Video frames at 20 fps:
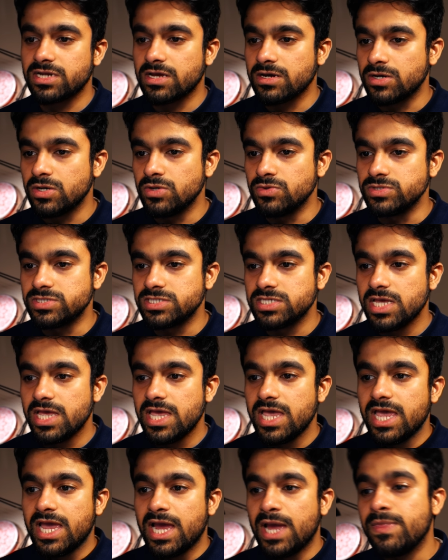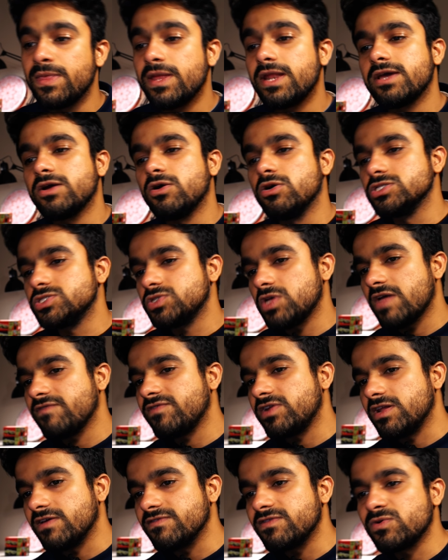concludes. And then I also have
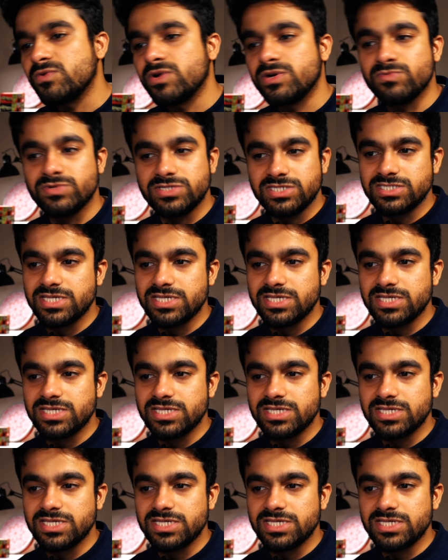another one, which